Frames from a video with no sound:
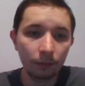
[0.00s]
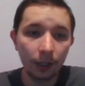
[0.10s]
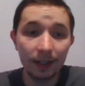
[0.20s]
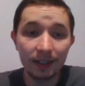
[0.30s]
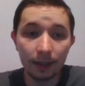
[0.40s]

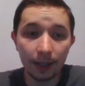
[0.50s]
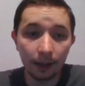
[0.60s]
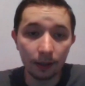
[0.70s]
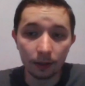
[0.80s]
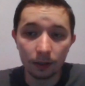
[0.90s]
He's
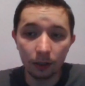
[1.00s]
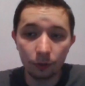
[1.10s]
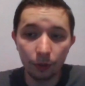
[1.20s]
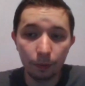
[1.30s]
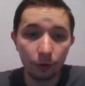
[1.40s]
attacking the
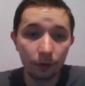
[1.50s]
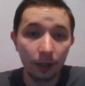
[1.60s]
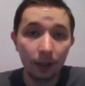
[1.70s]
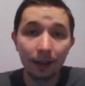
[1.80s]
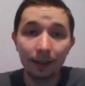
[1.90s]
c3 pawn,
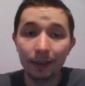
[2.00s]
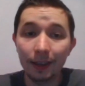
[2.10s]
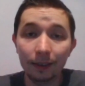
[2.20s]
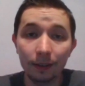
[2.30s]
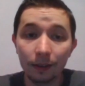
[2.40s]
and
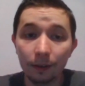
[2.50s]
then